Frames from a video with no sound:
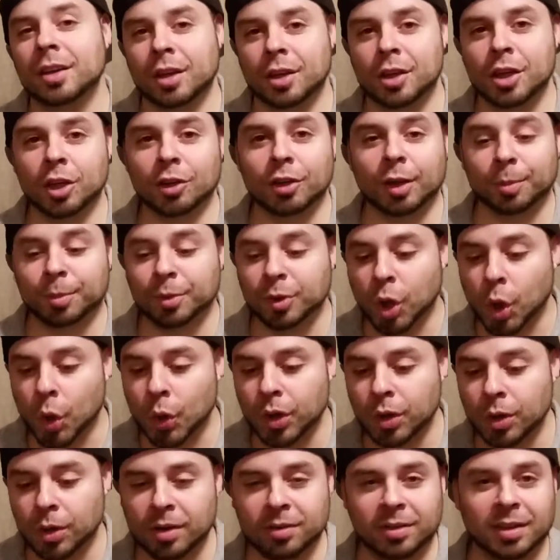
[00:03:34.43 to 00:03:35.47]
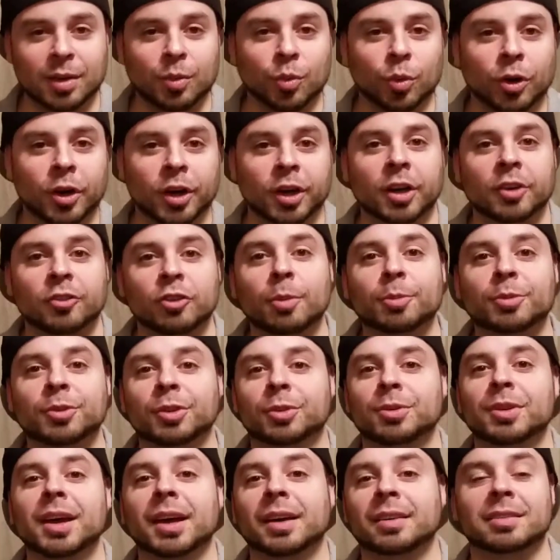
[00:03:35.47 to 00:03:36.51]
You can look below you to see where you're going to jump
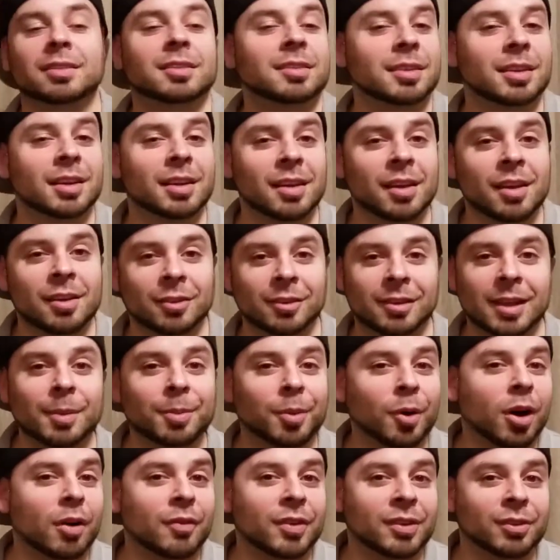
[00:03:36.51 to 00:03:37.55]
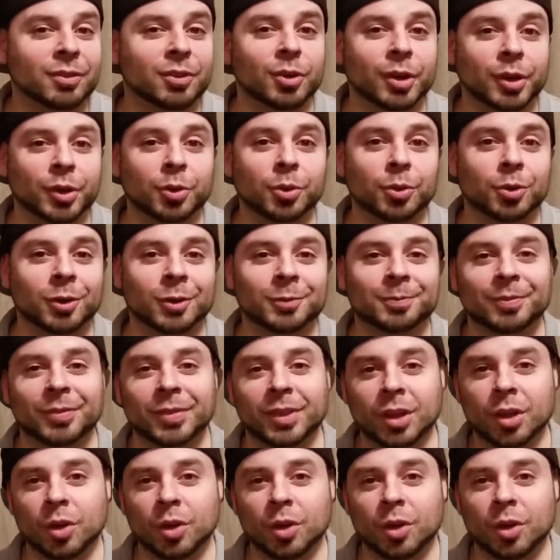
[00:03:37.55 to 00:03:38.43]
to next. So that part of it's really cool.